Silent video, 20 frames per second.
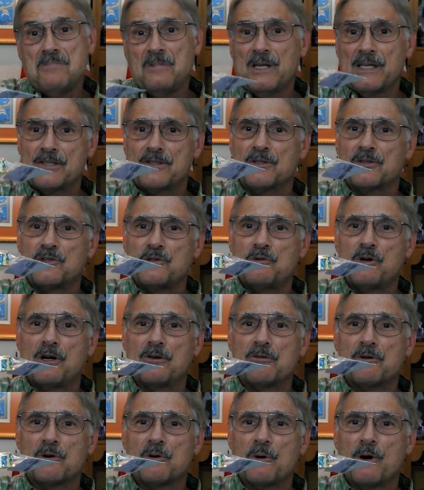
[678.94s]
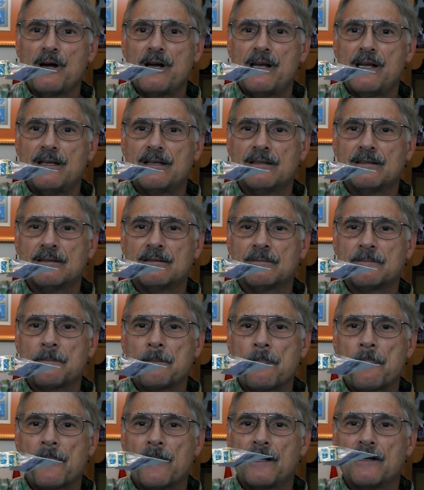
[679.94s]
less than 200 away.
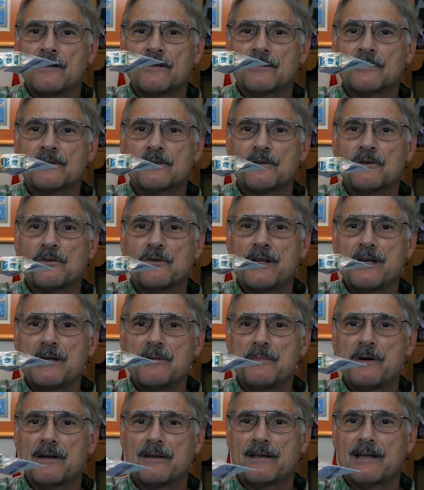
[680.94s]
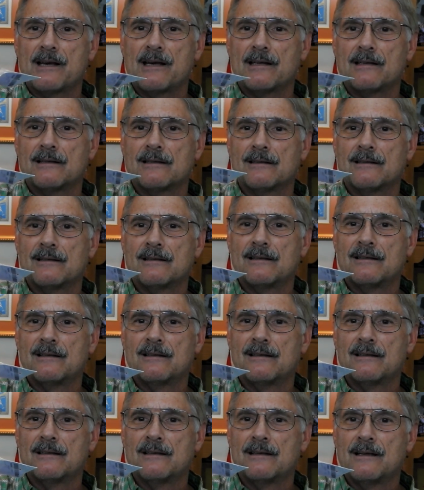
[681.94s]
So think about that.
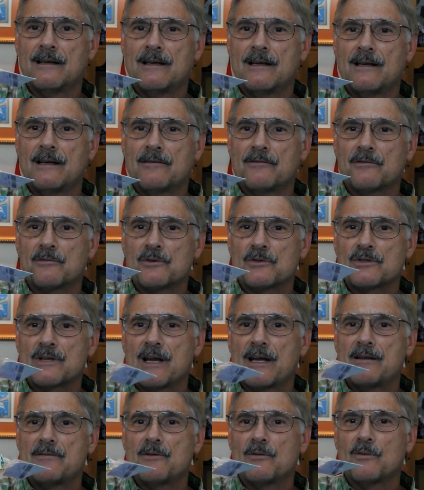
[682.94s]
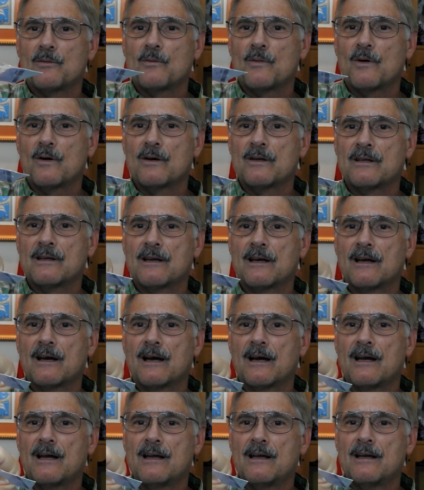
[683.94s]
So
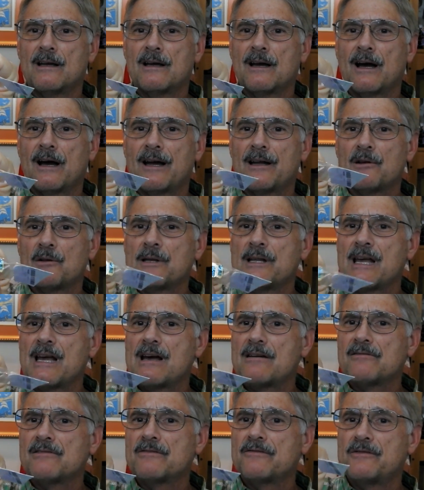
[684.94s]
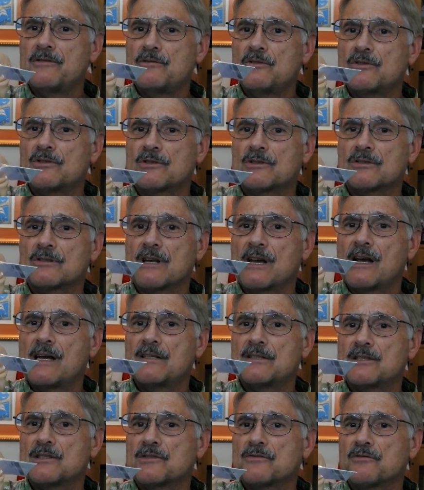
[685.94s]
I only have a few
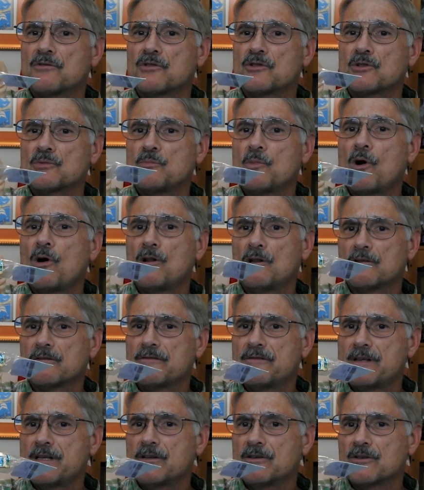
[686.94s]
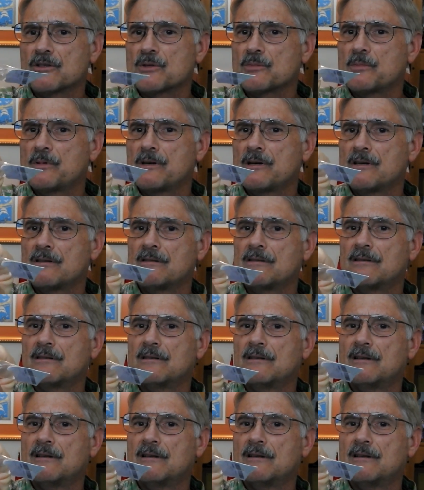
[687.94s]
sizes for smaller fingers, but